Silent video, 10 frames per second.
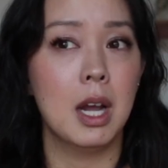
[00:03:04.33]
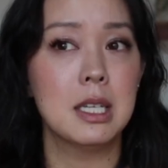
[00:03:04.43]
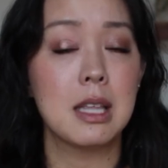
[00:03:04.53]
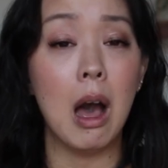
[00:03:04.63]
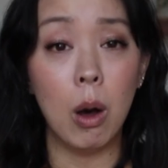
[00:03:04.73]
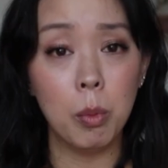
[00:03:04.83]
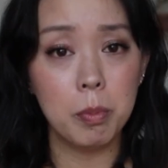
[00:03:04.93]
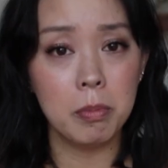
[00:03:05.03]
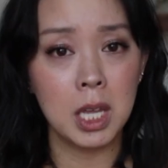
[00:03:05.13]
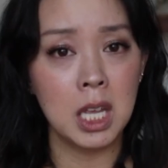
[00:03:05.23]
You guys
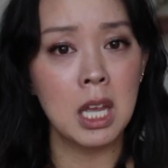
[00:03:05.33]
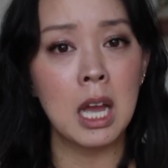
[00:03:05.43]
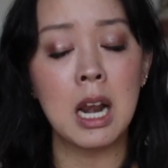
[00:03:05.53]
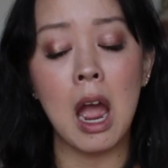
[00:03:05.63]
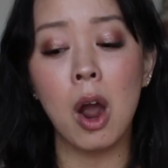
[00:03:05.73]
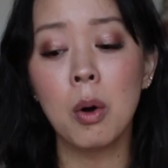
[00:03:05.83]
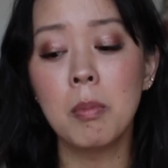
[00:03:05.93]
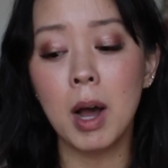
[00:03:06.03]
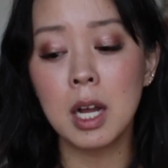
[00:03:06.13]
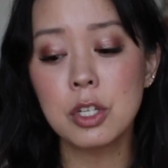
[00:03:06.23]
help me, and how
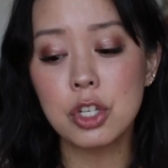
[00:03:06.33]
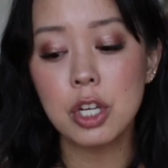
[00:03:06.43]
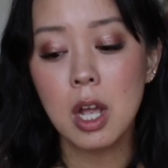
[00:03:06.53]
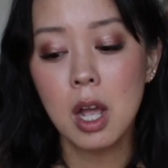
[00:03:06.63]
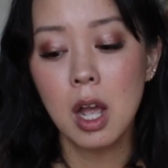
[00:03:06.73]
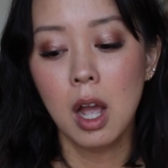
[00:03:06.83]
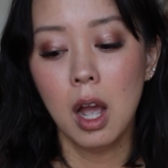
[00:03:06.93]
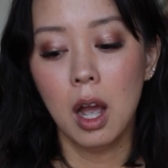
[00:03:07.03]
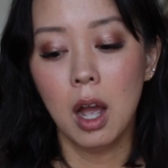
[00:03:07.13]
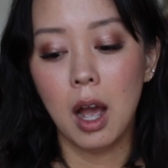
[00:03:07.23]
much
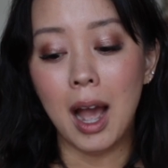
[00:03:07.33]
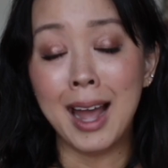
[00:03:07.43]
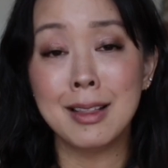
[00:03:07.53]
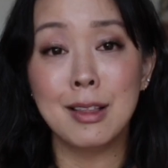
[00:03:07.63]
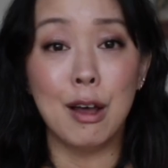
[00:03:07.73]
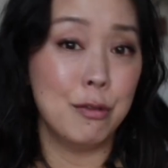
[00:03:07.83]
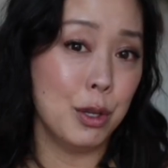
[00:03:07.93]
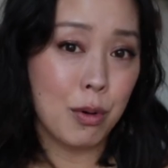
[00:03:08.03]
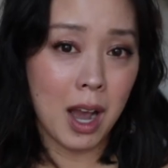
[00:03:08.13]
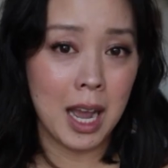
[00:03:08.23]
I love
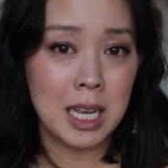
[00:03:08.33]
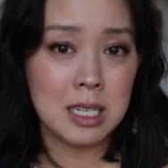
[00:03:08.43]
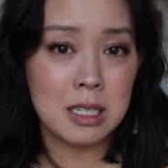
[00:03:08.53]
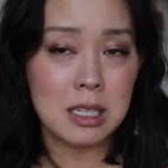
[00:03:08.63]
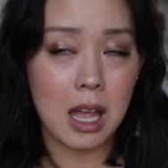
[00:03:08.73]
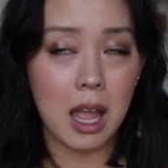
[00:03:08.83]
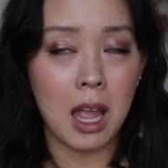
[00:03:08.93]
you guys.